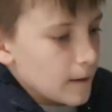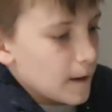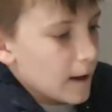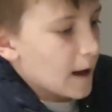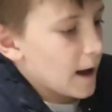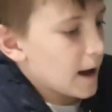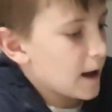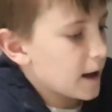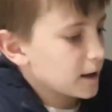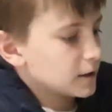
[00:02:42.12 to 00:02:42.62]

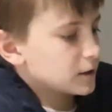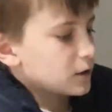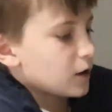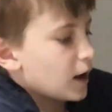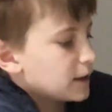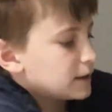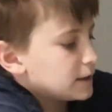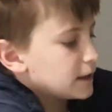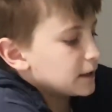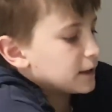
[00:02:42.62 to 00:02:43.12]
And
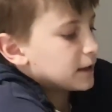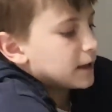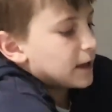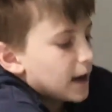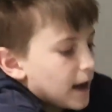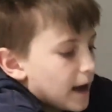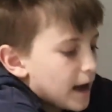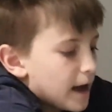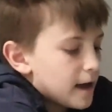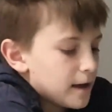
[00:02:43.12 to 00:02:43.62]
I did
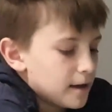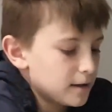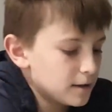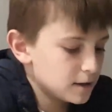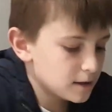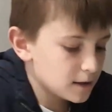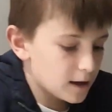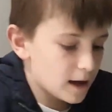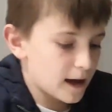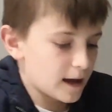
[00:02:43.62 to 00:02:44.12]
get
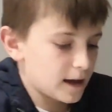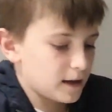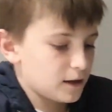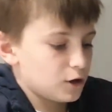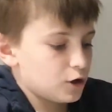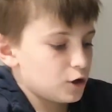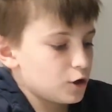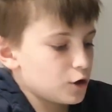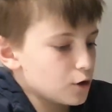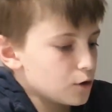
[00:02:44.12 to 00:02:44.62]
a
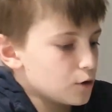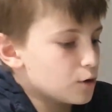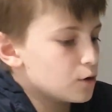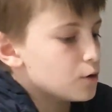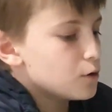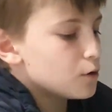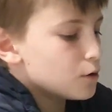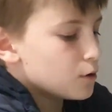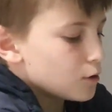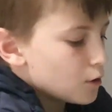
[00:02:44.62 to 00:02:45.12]

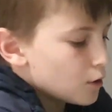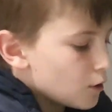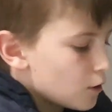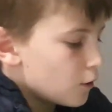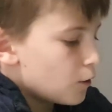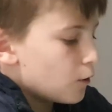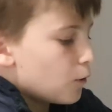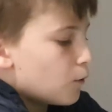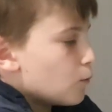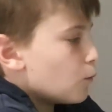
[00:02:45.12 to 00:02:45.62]
new
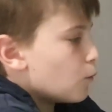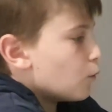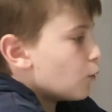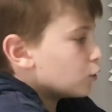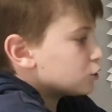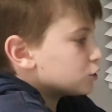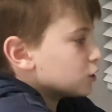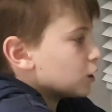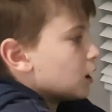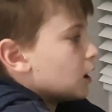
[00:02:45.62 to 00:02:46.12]

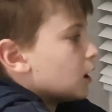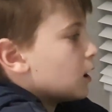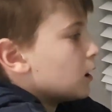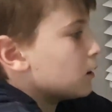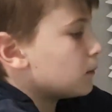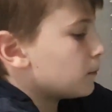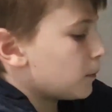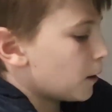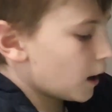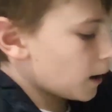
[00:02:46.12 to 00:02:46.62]
water
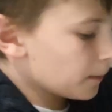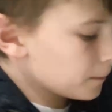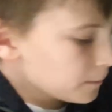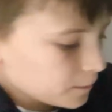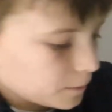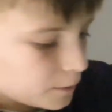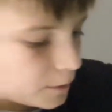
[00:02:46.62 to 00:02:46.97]
pump,